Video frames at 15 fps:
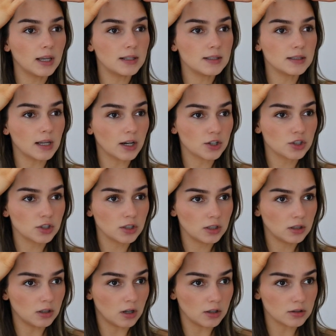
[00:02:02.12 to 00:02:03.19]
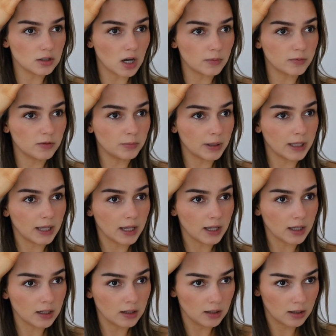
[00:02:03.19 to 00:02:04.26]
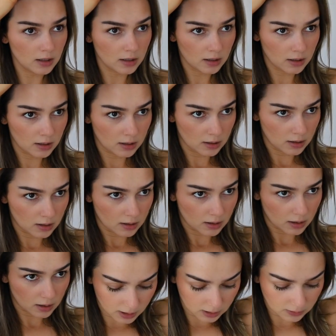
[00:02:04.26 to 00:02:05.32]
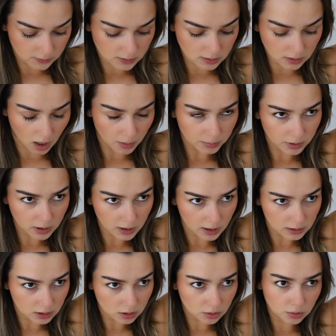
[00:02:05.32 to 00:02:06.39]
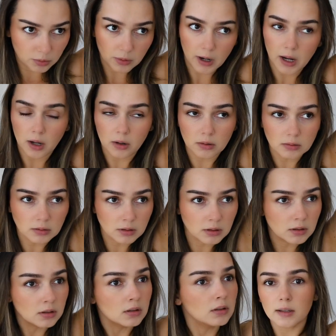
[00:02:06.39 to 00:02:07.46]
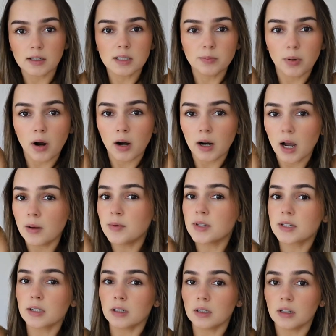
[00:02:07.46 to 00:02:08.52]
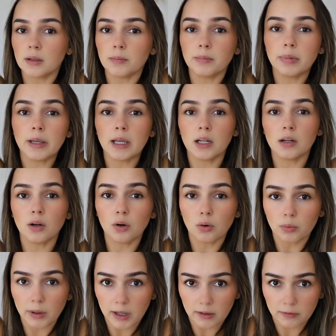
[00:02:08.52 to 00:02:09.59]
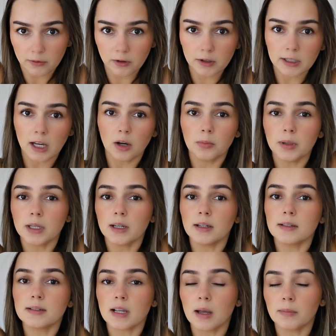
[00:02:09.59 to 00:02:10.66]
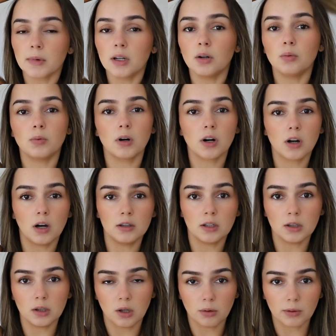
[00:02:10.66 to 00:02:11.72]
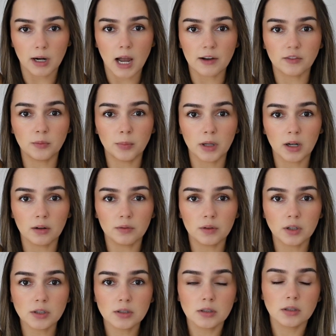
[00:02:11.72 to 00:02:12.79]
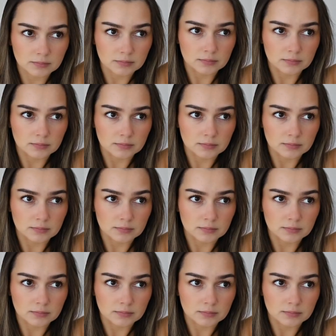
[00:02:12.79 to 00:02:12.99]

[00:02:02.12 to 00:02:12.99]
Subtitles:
a section on top of my head, kind of stopping at the crown. This part I'm just going to pin away for now because I'm going to work on the lower half of my hair first.